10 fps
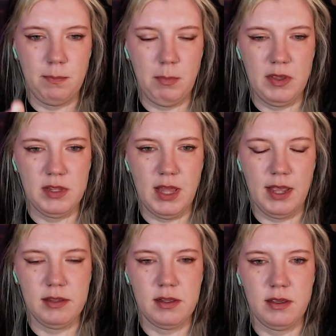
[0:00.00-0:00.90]
Miss
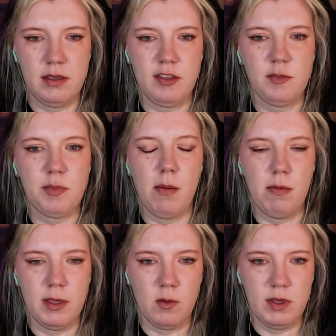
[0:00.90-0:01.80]
Eliza is
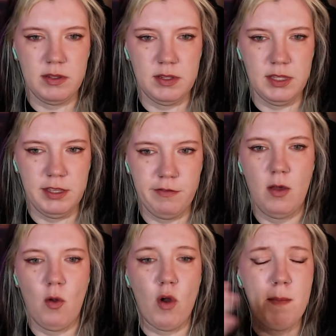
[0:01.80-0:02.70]
probably going to
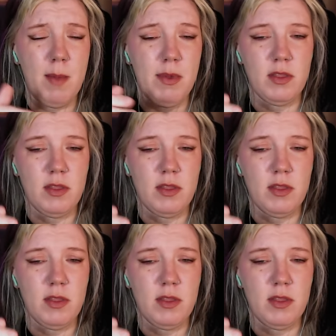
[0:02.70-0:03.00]
live, or maybe the